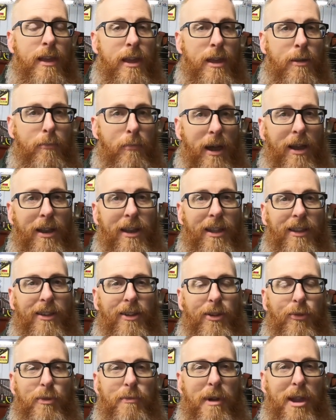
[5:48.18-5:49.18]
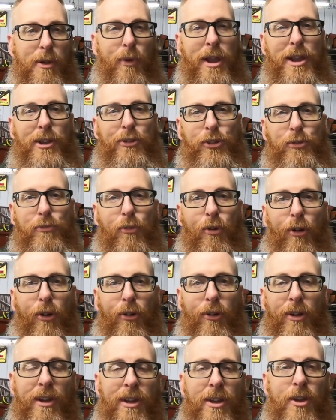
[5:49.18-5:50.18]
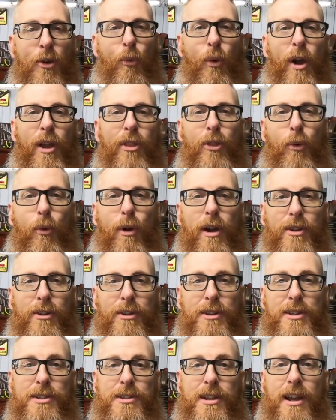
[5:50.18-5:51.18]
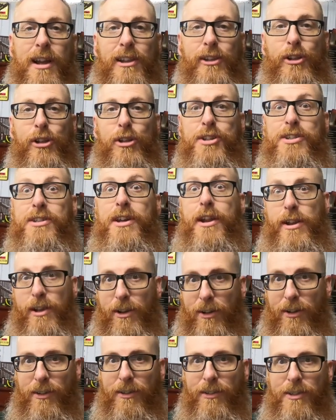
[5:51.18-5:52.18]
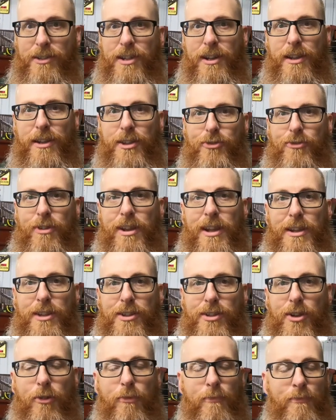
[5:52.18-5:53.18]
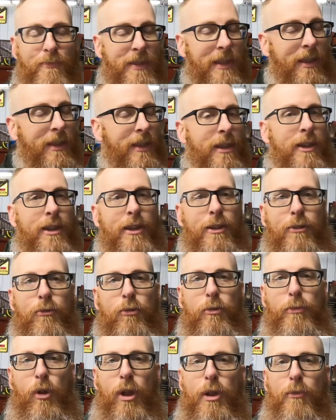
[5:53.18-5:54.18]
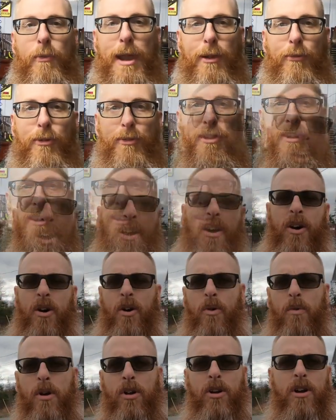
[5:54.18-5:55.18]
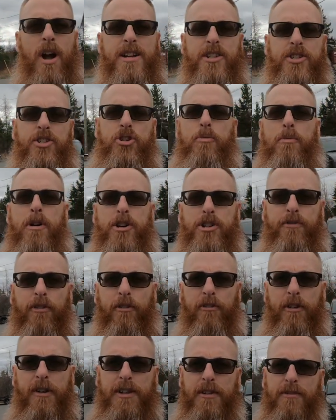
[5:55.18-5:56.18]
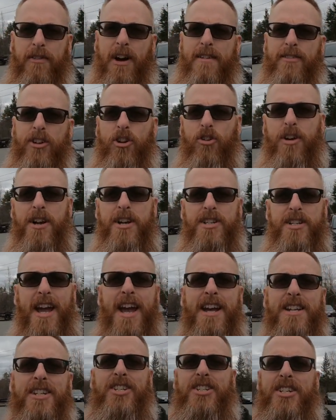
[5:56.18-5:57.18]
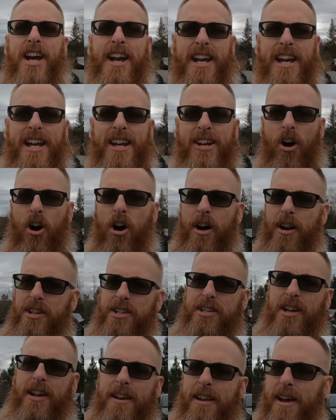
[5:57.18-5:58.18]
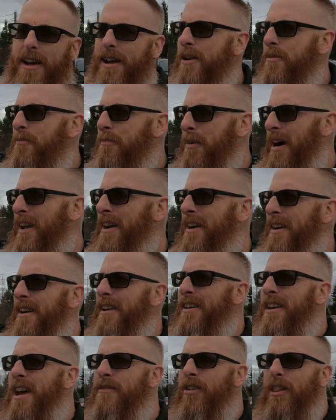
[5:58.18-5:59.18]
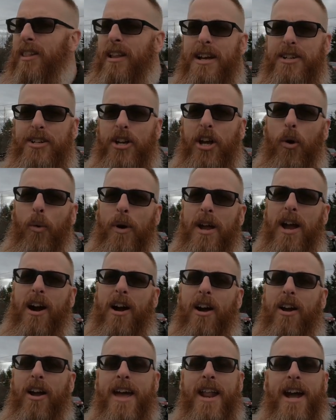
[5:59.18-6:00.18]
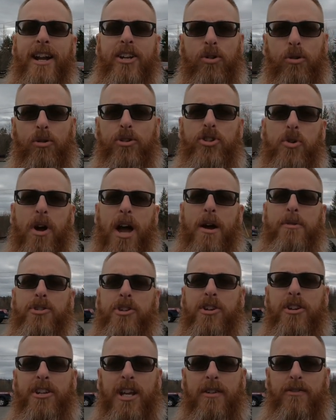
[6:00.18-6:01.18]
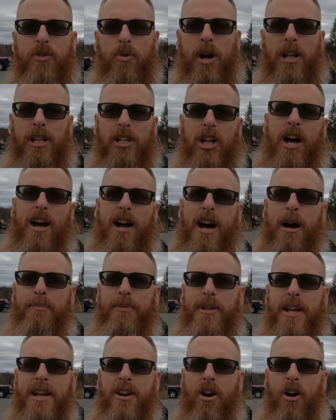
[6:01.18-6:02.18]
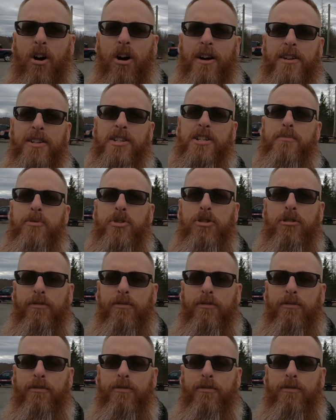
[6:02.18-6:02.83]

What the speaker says: But we might wait till tomorrow when the weather is a little sunnier instead of this rain. So we'll be right back with you. Well guys, so much for 55 degrees and sunny on a Sunday, but nevertheless, here we are, and I told you I was gonna give you a lot update on some new